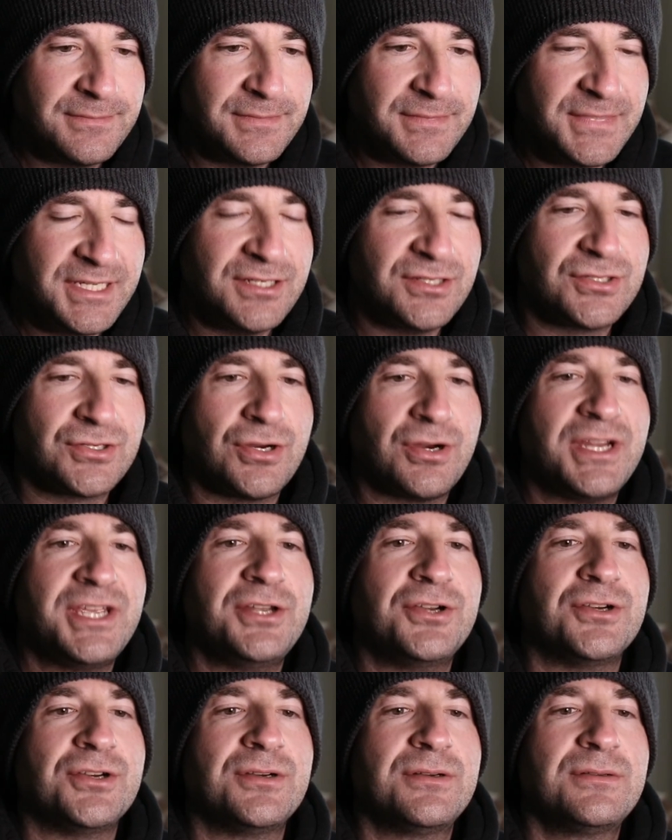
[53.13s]
It is our
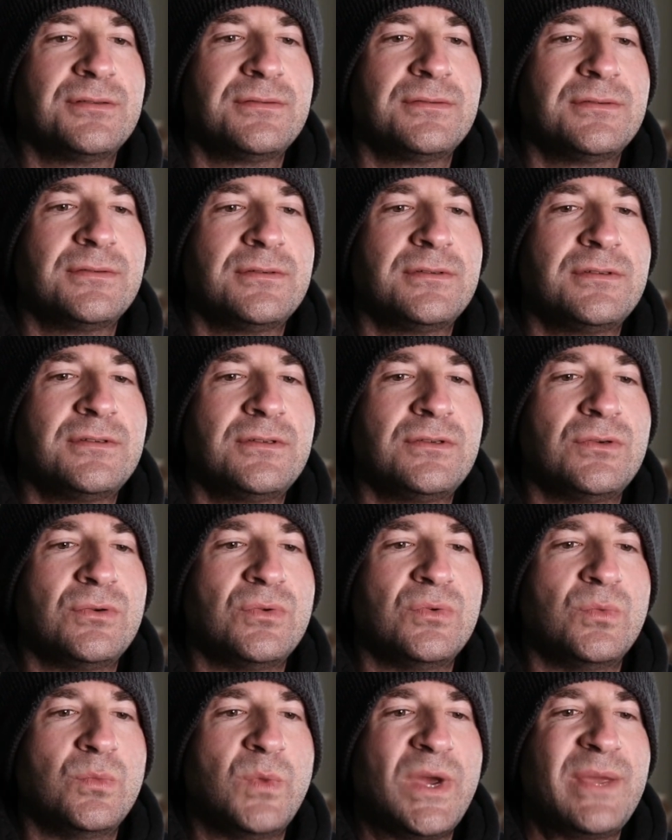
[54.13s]
inner
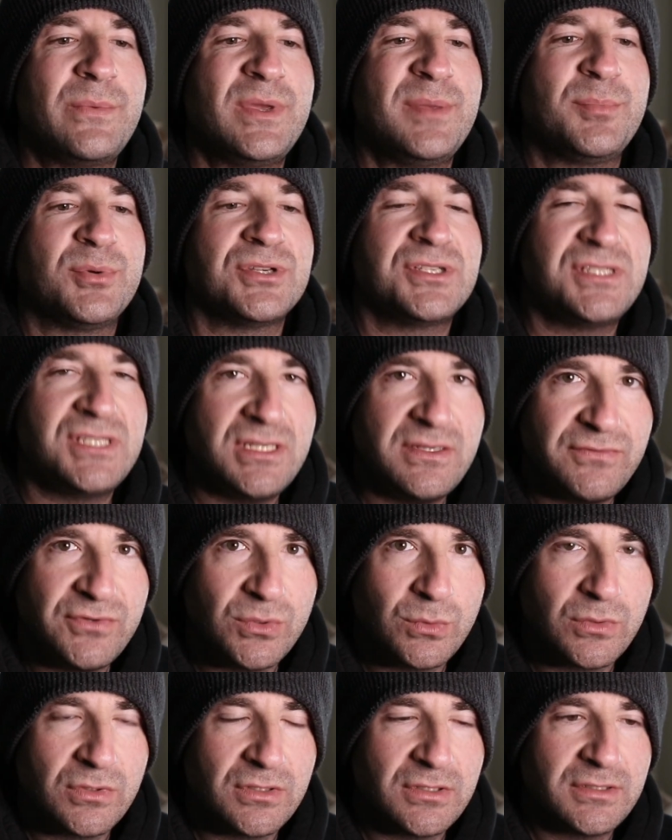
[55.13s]
way we perceive the
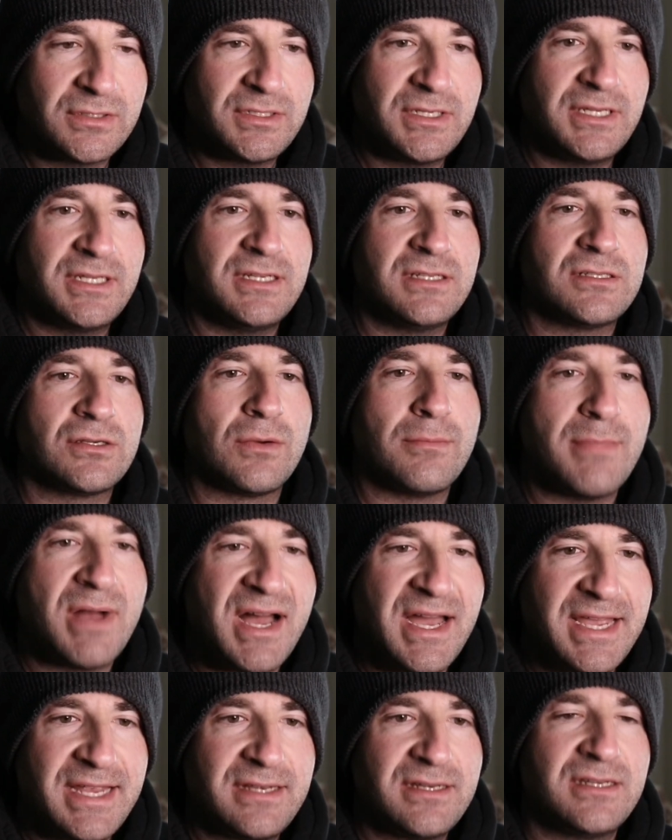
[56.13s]
world. It is our
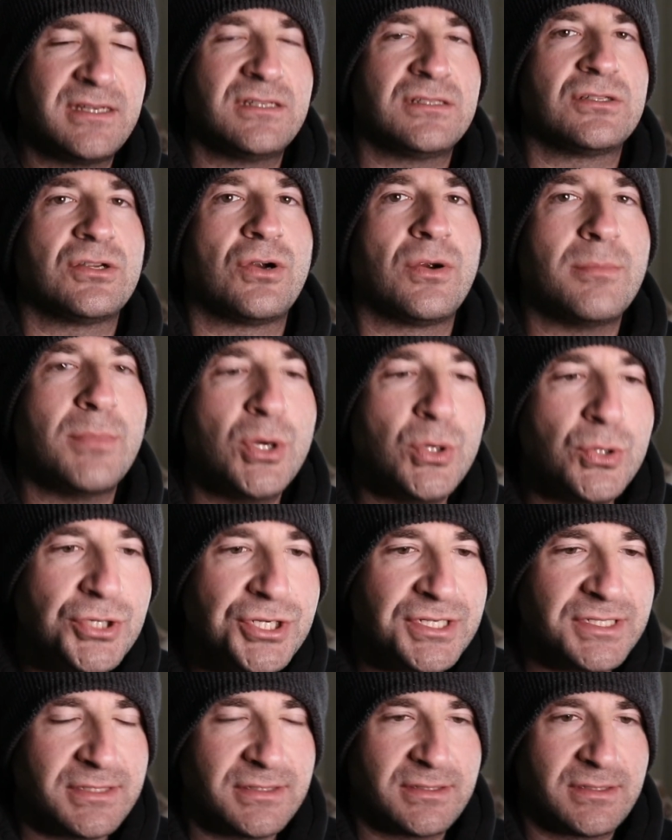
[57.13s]
mind. It is our
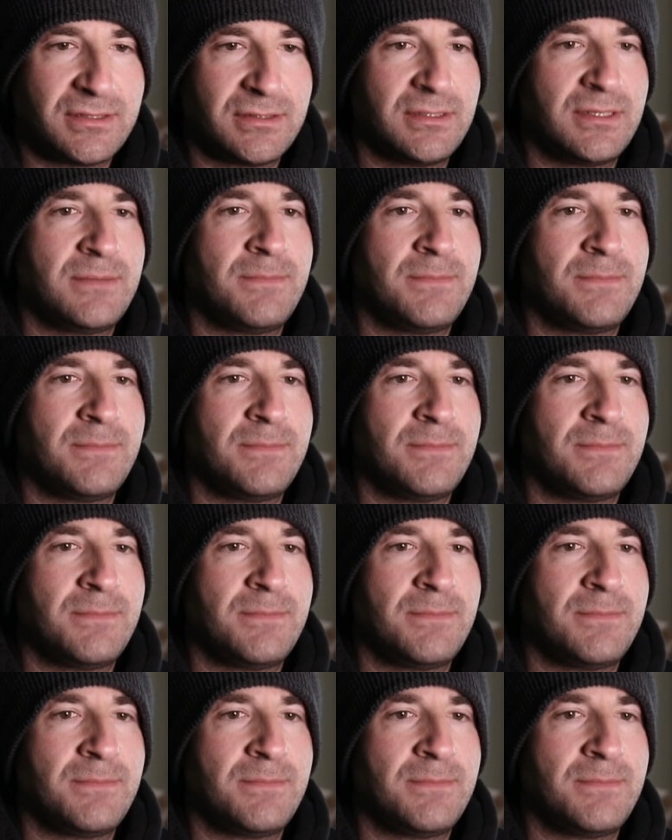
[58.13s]
emotions.